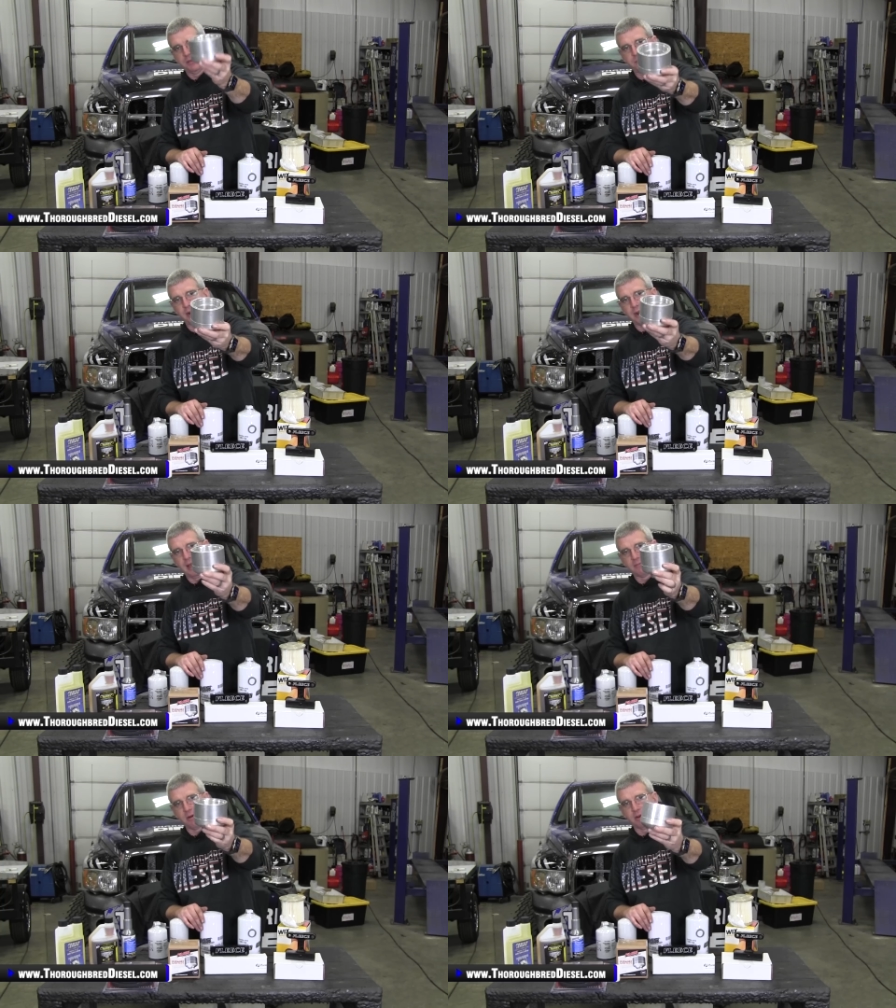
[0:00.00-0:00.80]
they've got an
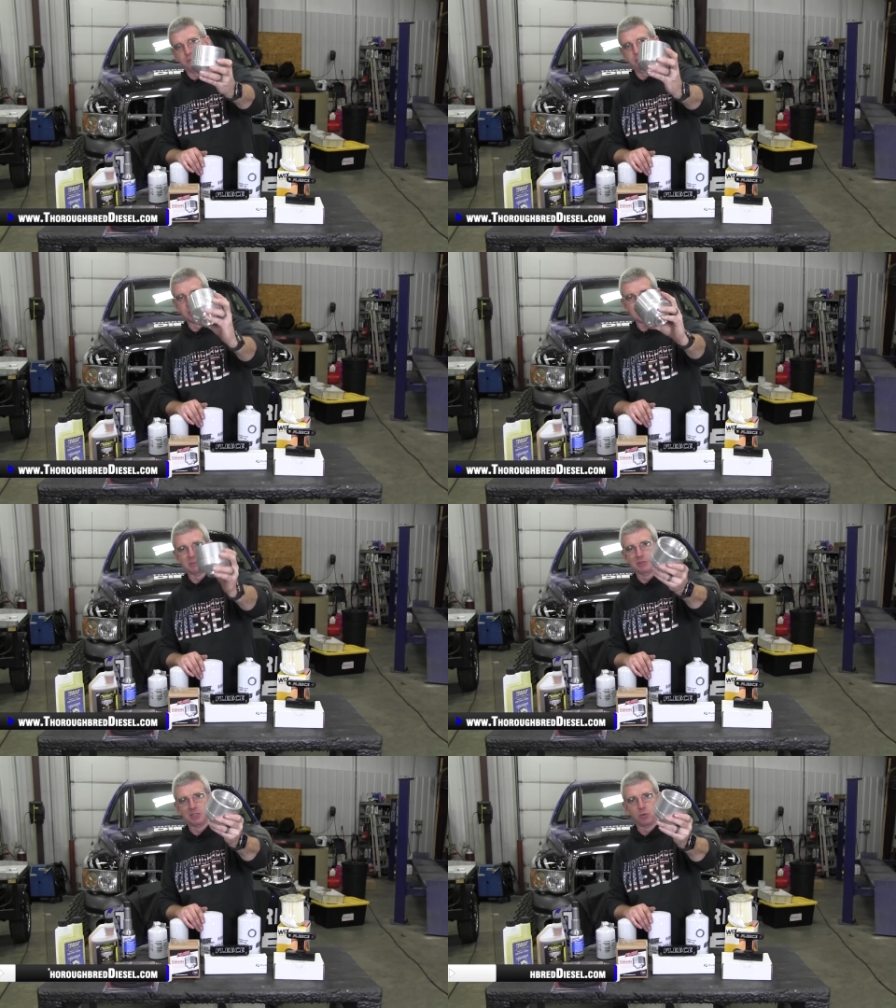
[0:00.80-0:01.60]
aftermarket fuel
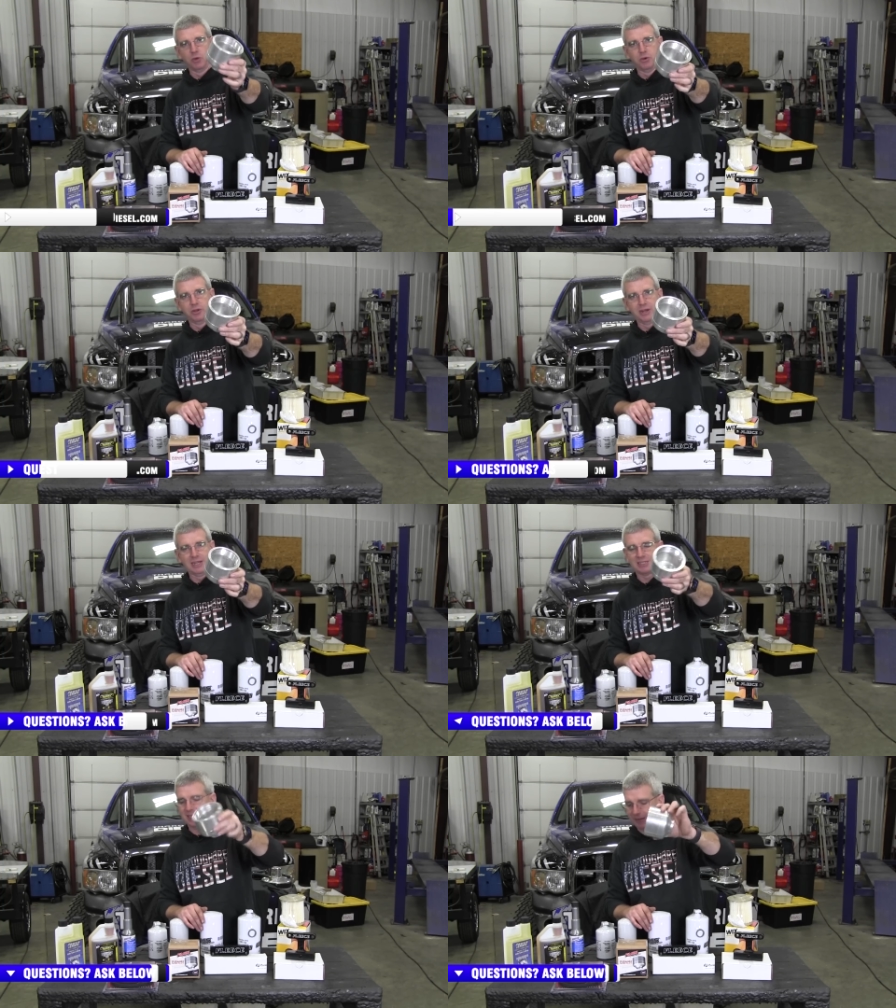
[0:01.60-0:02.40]
system. This is a really really
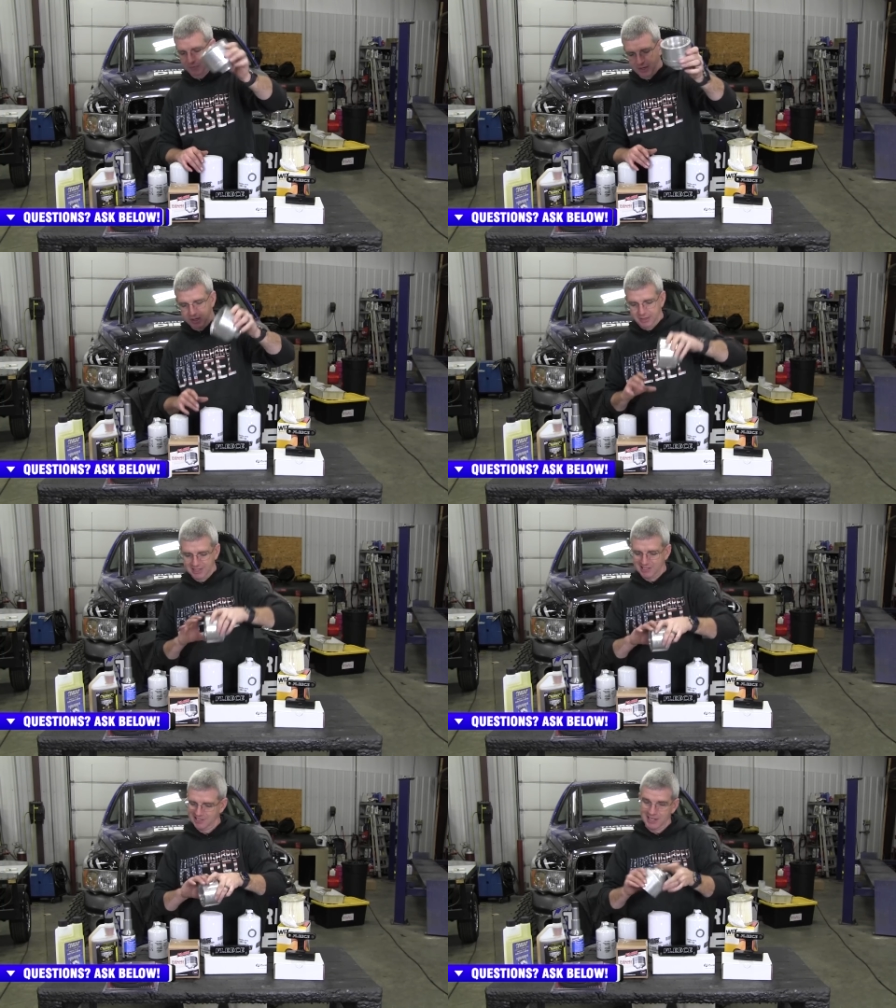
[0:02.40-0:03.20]
nice kit.
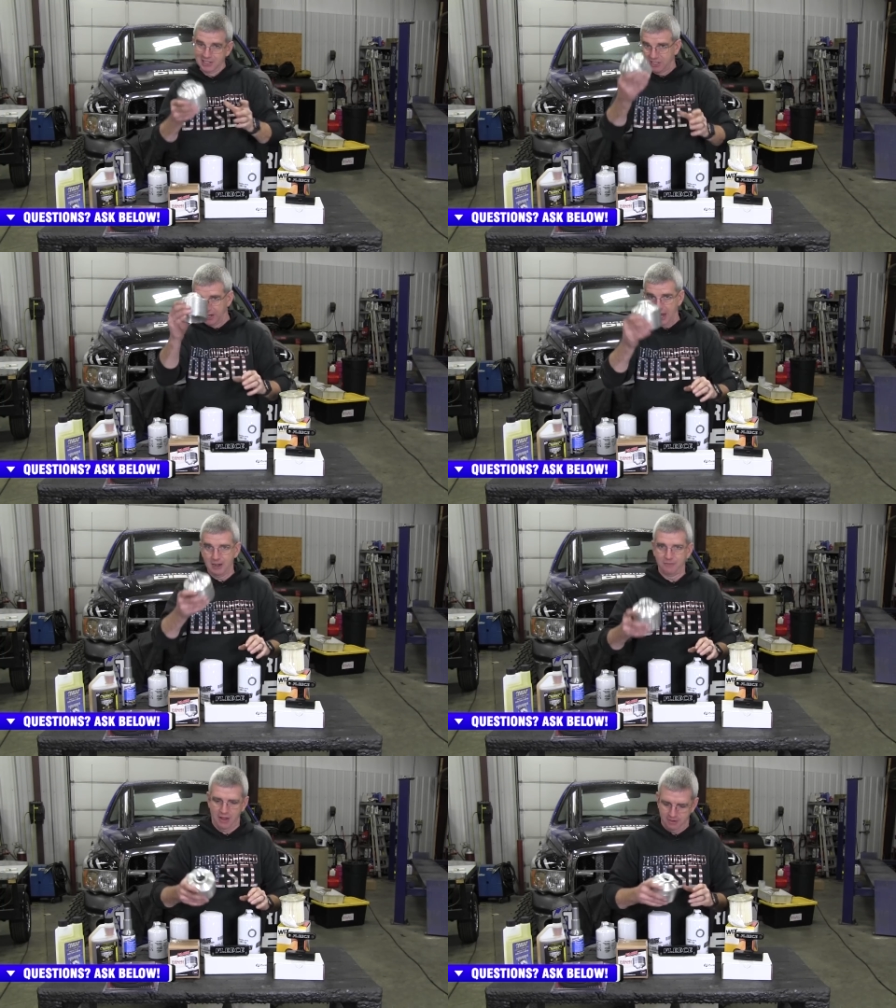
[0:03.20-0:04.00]
This is less than
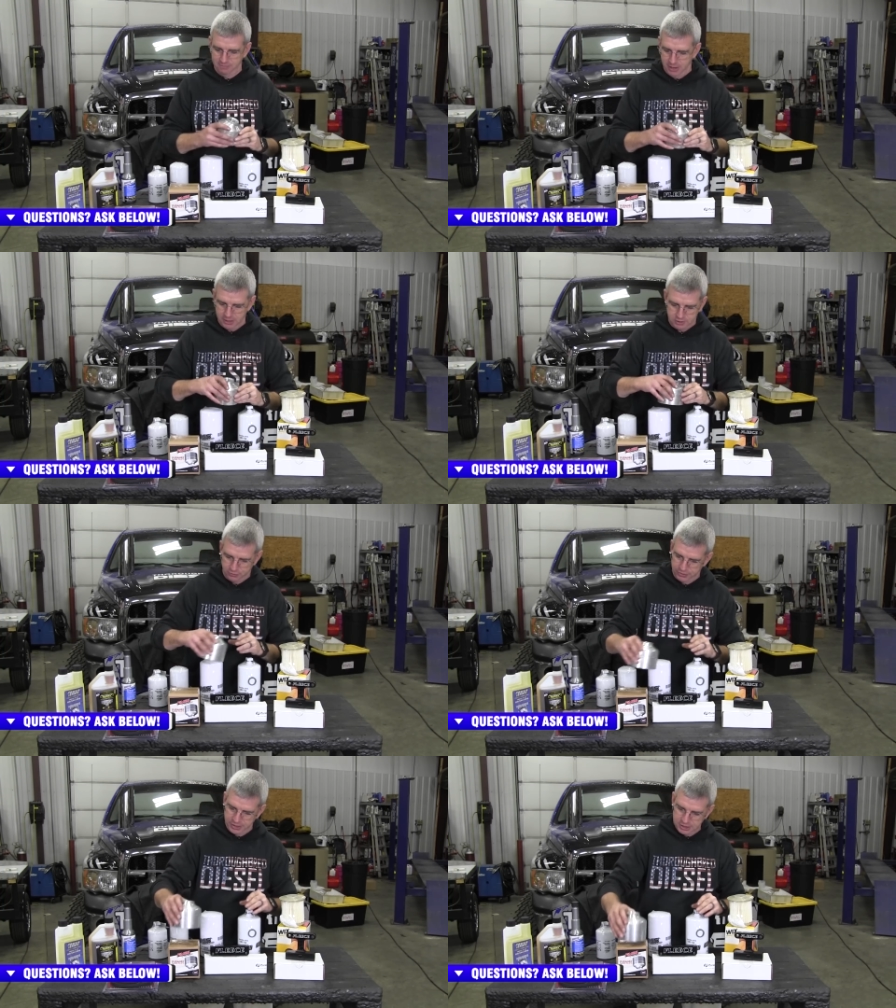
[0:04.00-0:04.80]
85 bucks
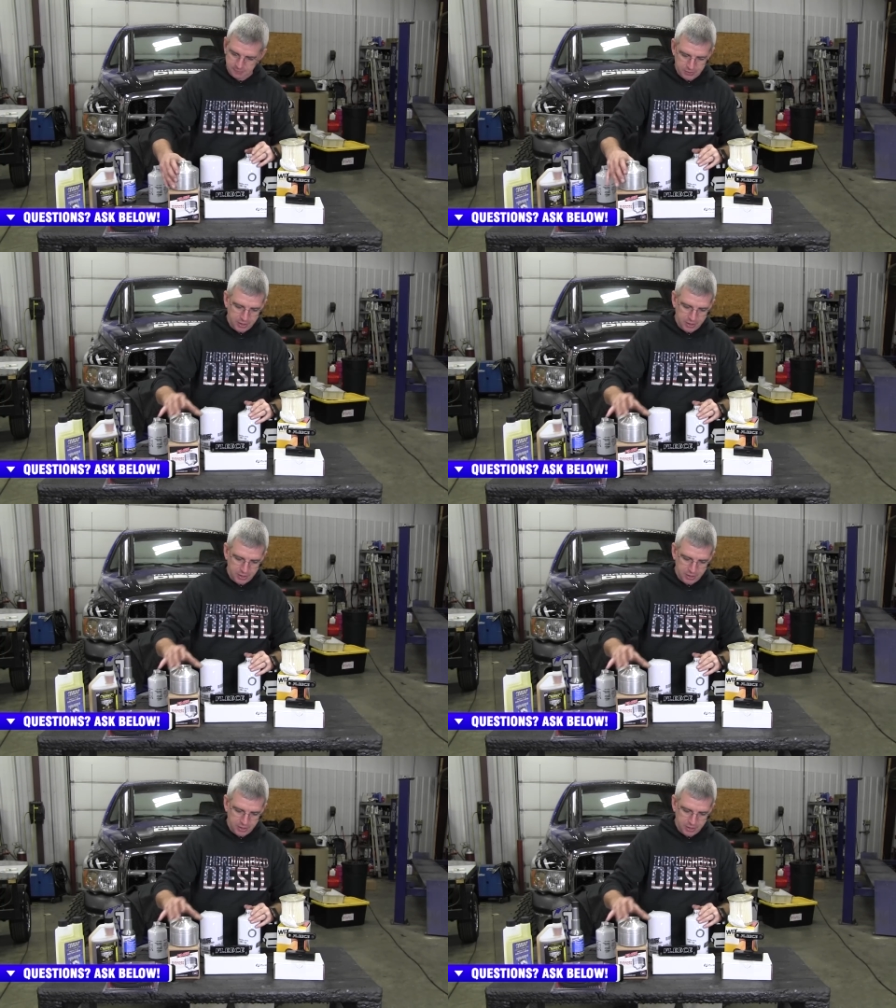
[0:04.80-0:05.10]
for this.